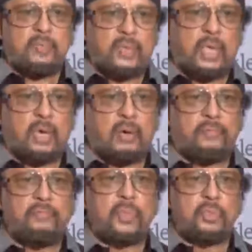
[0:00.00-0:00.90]
evening of
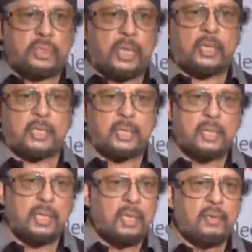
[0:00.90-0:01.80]
music
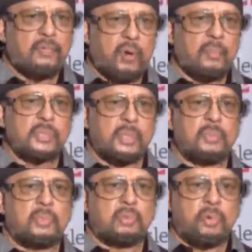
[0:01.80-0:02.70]
from some
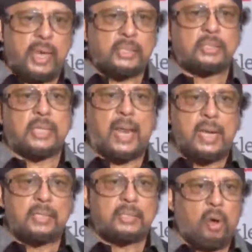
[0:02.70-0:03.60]
great
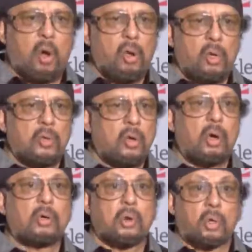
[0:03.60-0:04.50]
talent
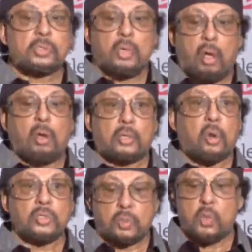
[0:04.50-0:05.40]
all
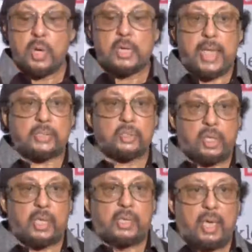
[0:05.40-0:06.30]
across the world,
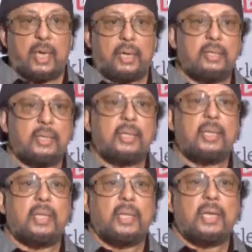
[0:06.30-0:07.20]
actually. Yeah.
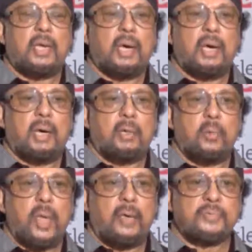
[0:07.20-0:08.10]

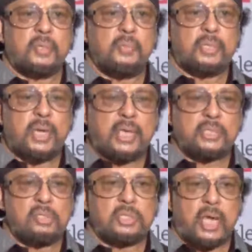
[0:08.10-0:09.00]
We have some
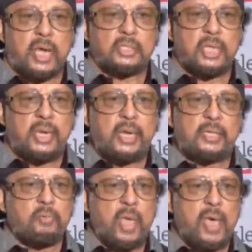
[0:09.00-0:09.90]
international stars in
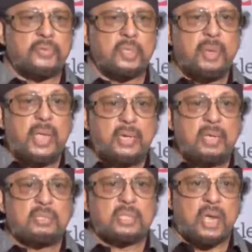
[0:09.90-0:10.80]
it. We have some
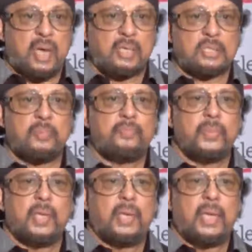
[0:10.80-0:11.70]
Indian stars.
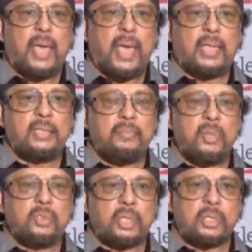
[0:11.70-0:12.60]
And the
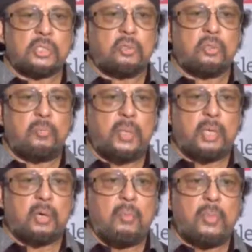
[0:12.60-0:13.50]
music is going to be a
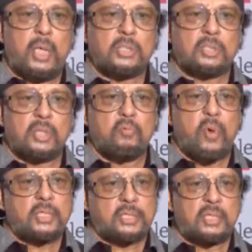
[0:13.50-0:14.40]
combination of
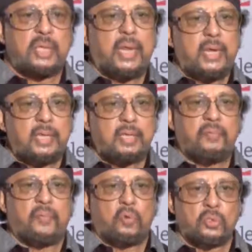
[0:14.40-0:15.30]
Western, Indian,
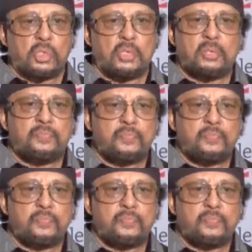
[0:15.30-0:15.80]
fusion.